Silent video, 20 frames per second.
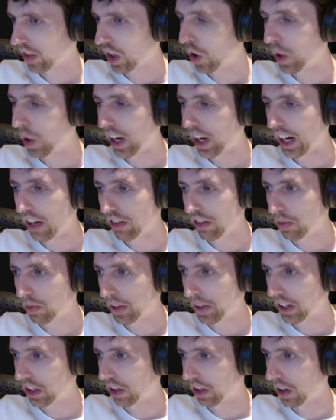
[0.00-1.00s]
Oh, I haven't
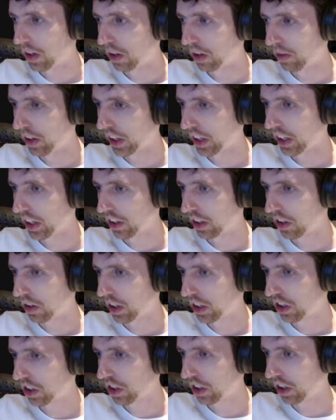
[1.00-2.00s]
picked up Harmonic Echo,
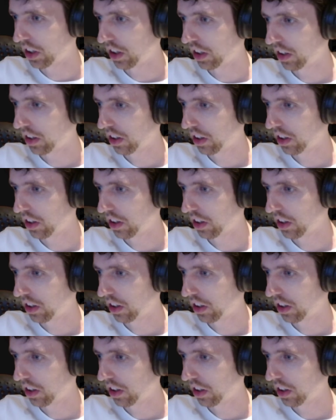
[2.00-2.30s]
actually.